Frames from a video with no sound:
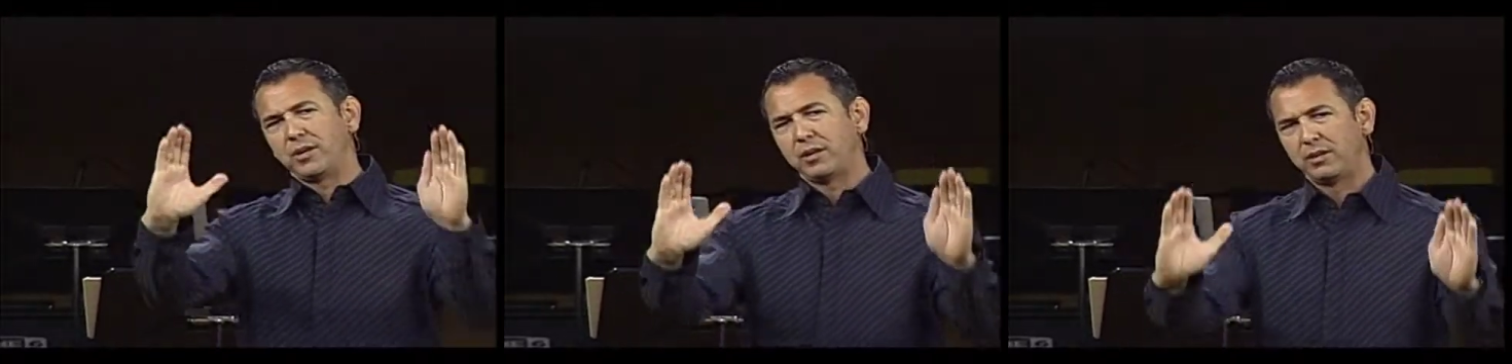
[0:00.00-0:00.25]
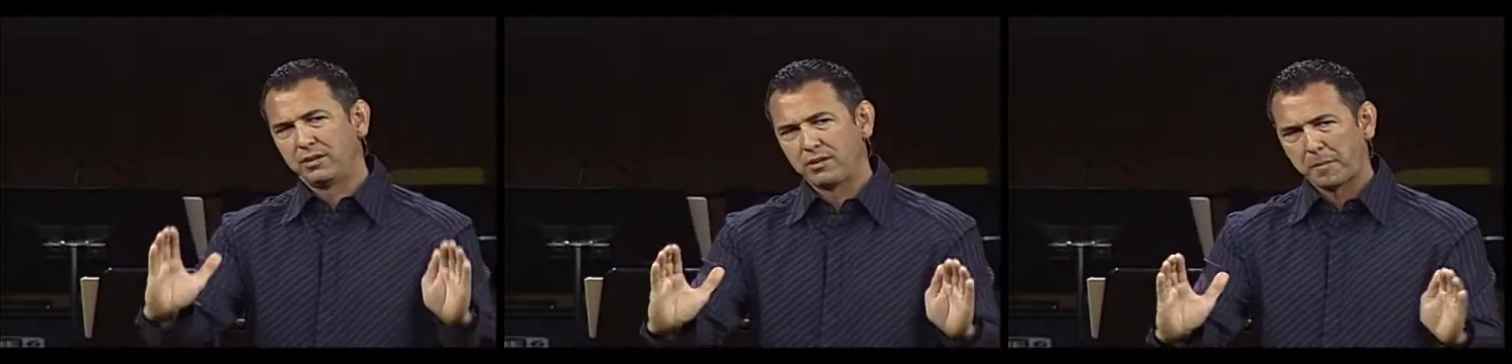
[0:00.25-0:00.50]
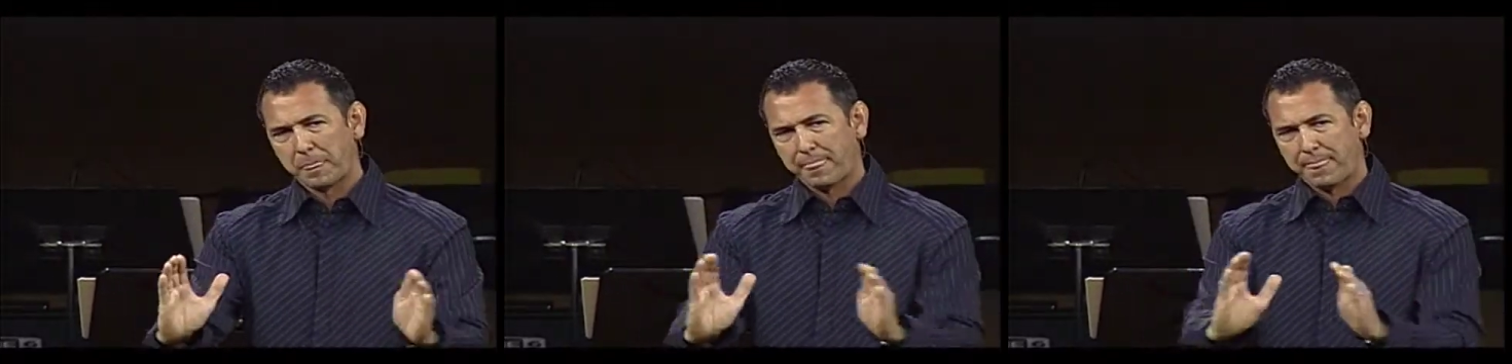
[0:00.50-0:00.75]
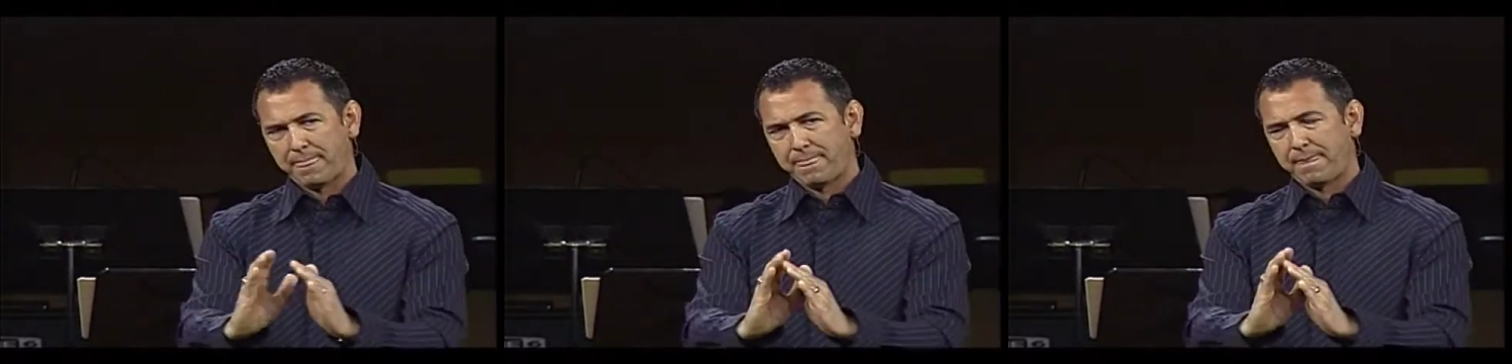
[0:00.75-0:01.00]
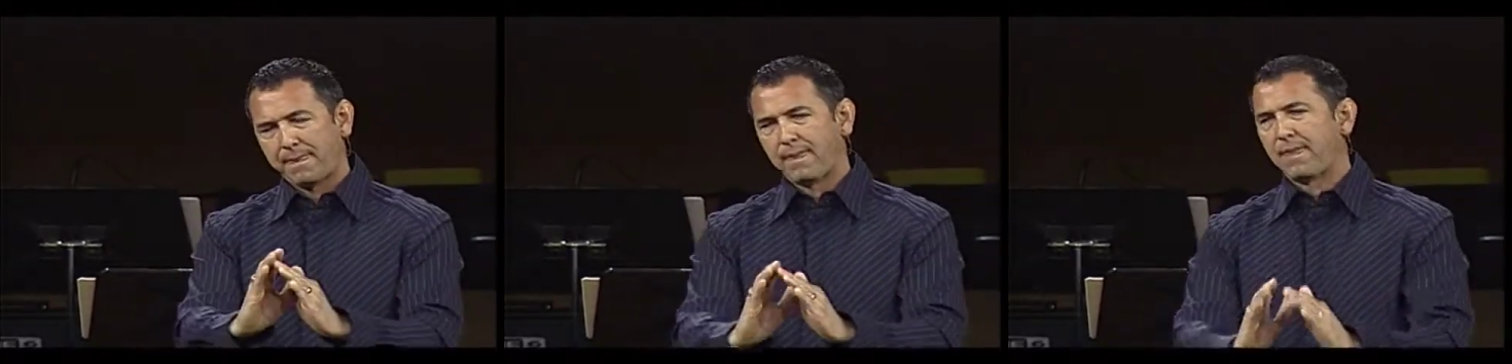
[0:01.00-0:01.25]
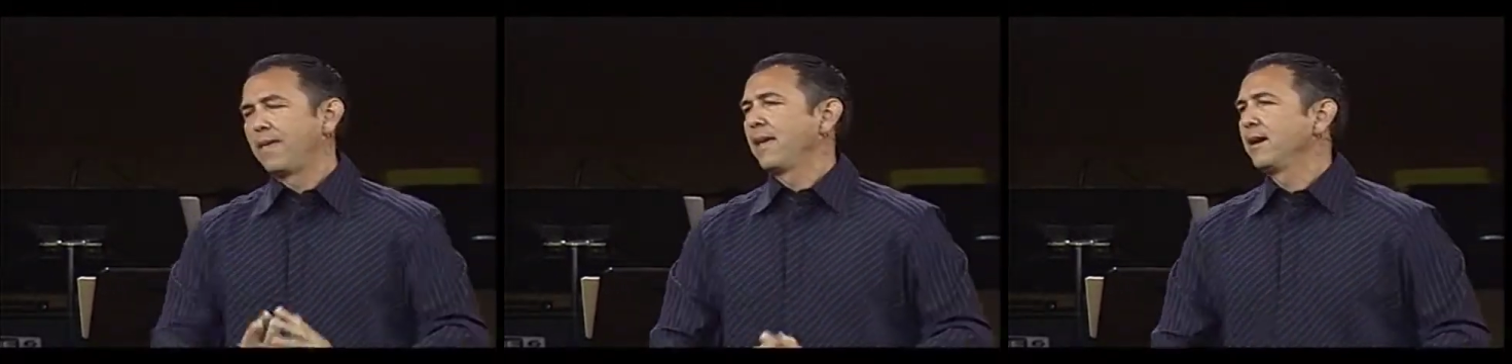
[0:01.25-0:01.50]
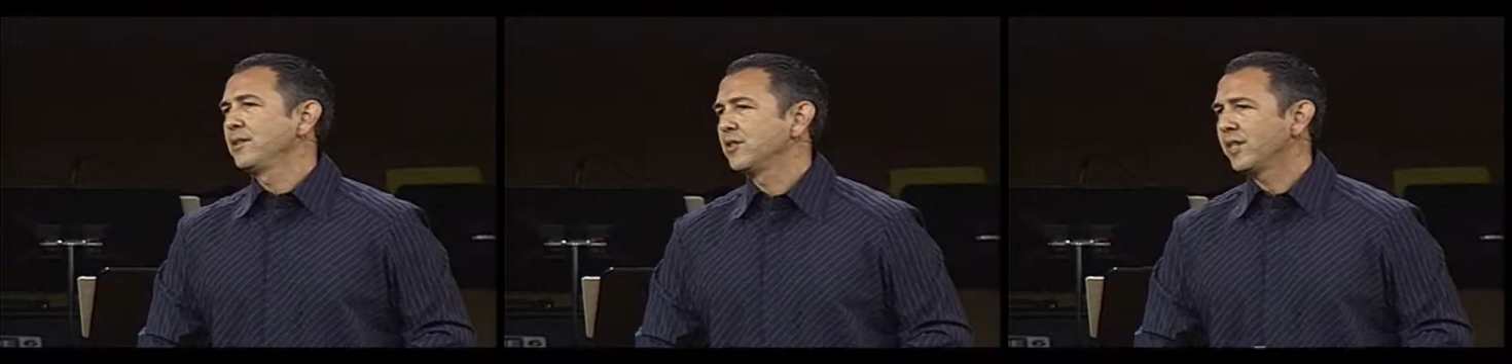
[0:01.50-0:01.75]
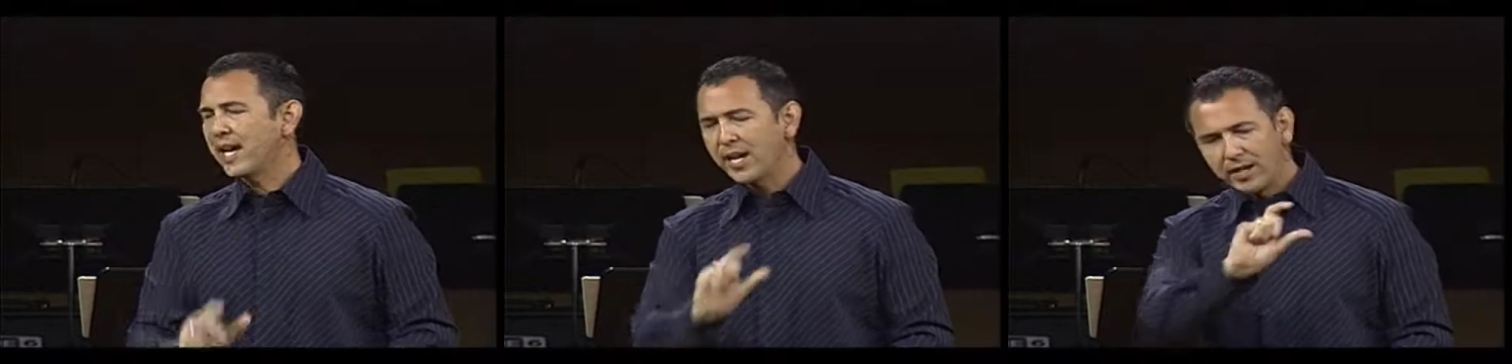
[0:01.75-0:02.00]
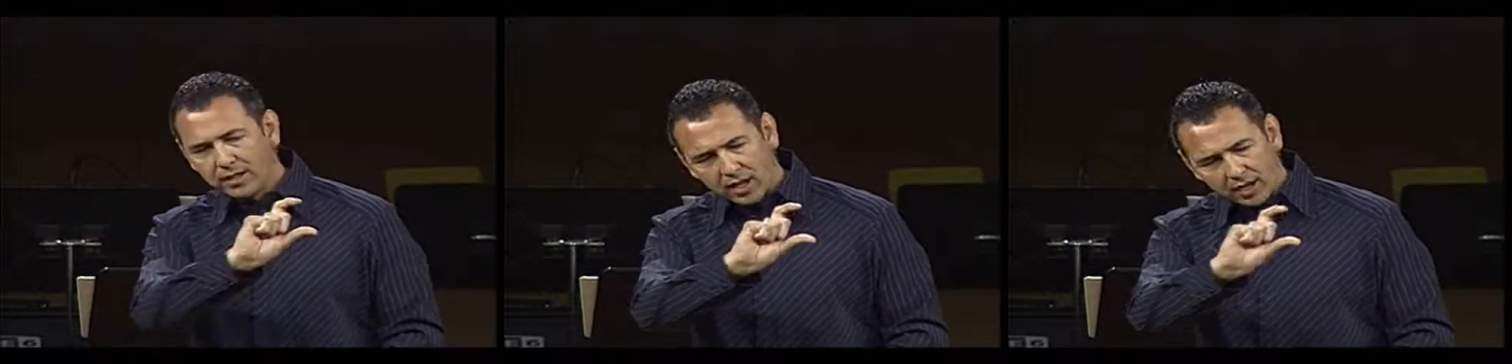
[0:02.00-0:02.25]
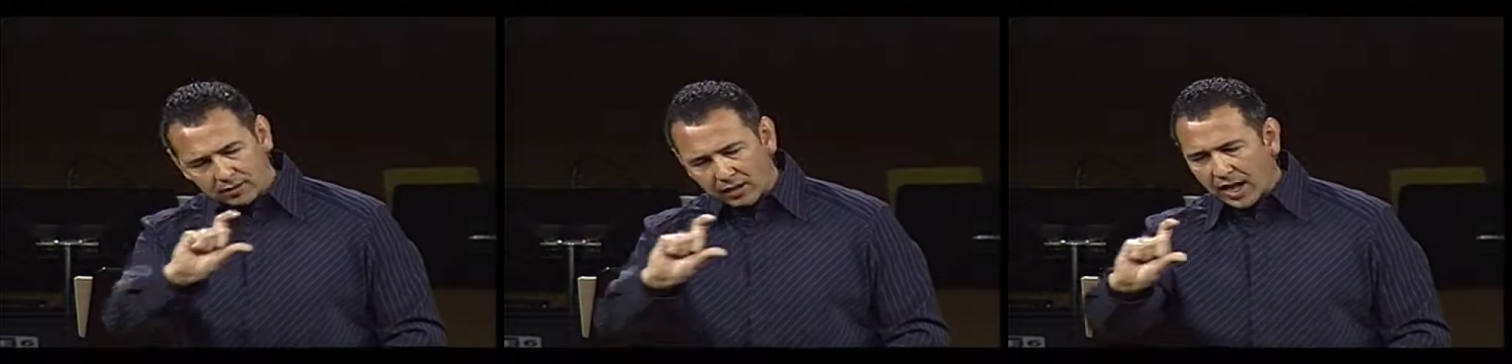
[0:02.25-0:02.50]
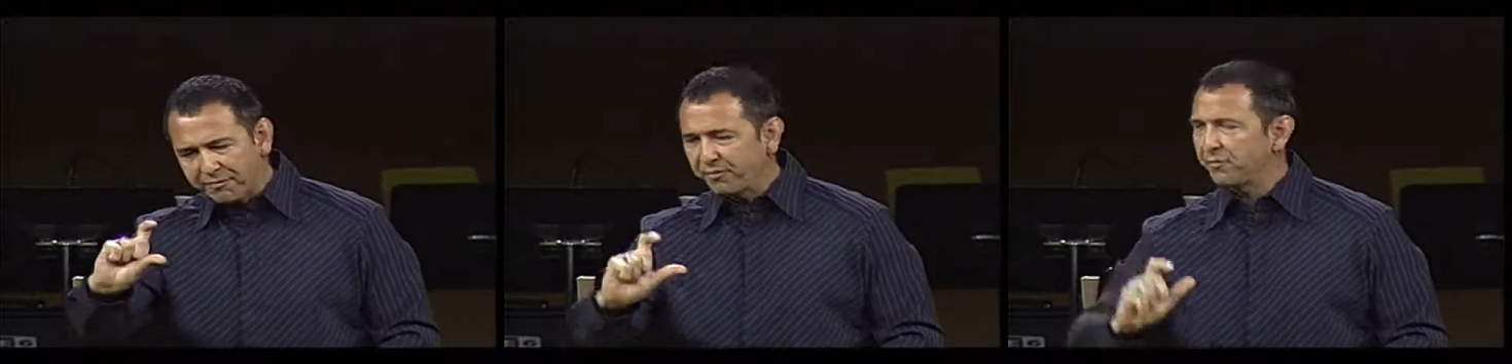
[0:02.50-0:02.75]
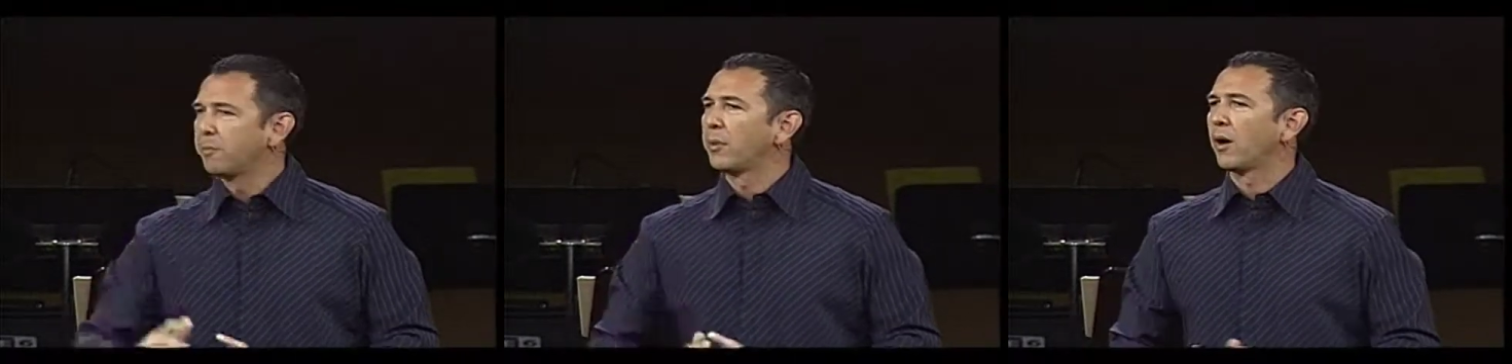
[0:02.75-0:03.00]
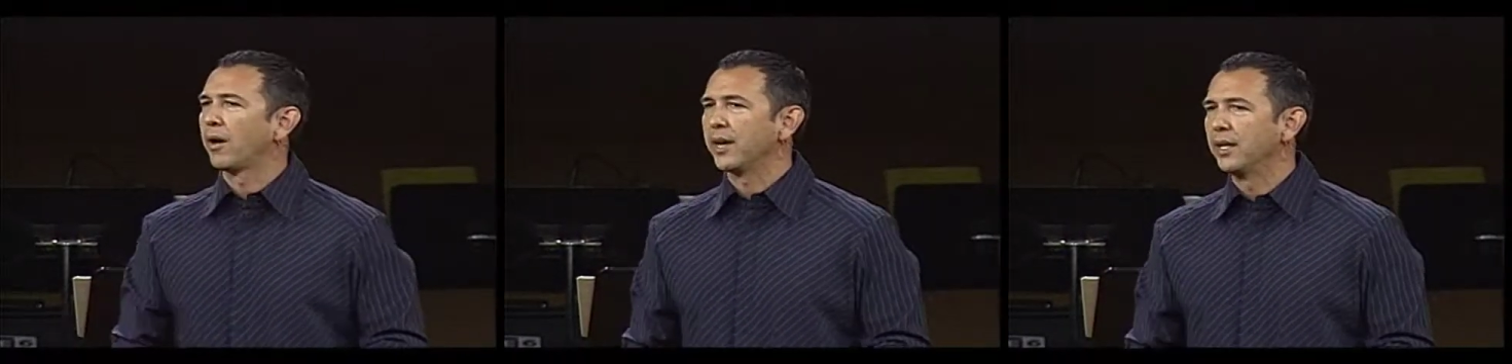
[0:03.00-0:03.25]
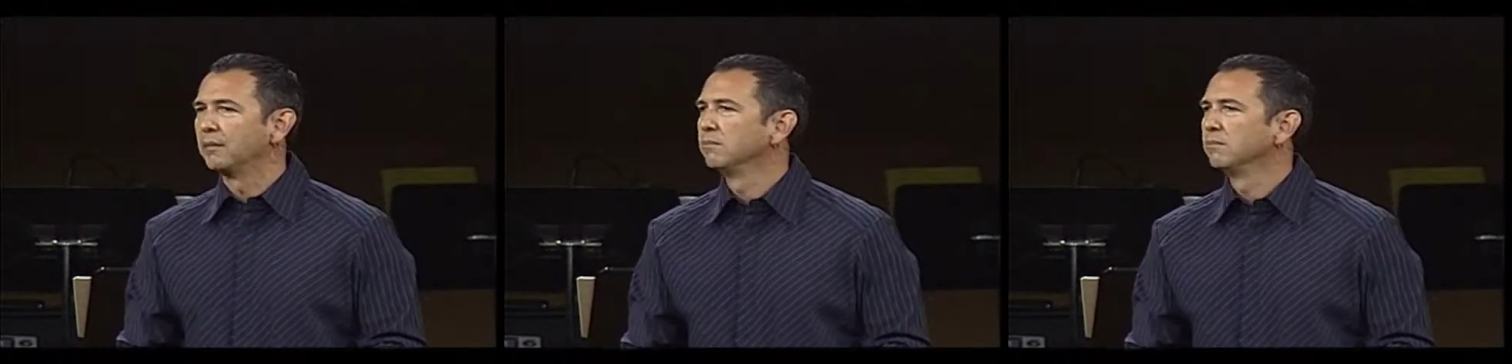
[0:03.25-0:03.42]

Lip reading: it says Kenny Luck, Life of the Party.